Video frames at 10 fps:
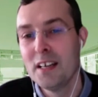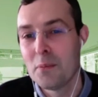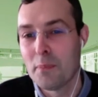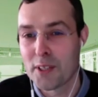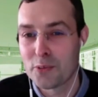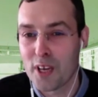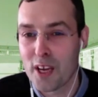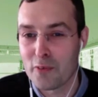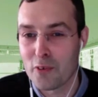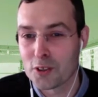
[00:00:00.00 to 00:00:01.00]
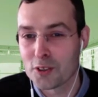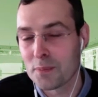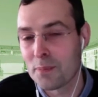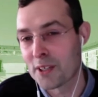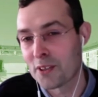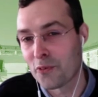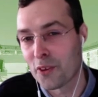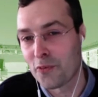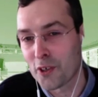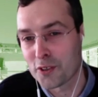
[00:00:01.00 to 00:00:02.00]
but we have also the part of the
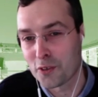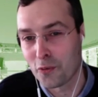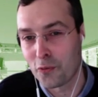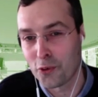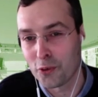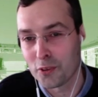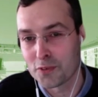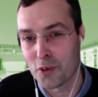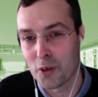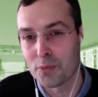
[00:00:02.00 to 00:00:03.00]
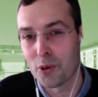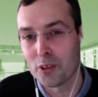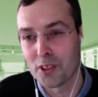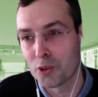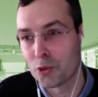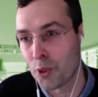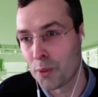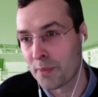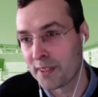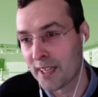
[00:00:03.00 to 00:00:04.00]
fossil fuels from all the
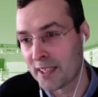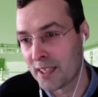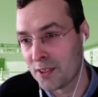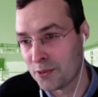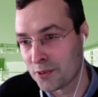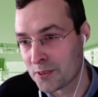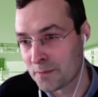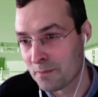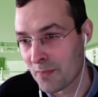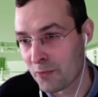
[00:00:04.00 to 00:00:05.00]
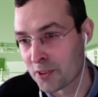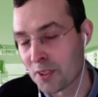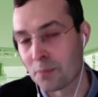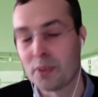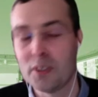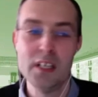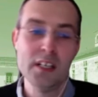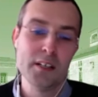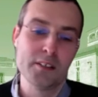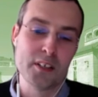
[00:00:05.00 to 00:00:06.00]
equipment that they use. For example,
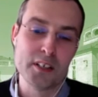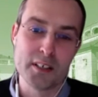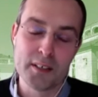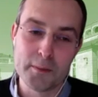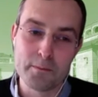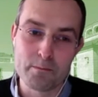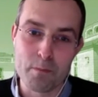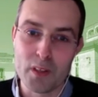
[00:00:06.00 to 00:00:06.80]
the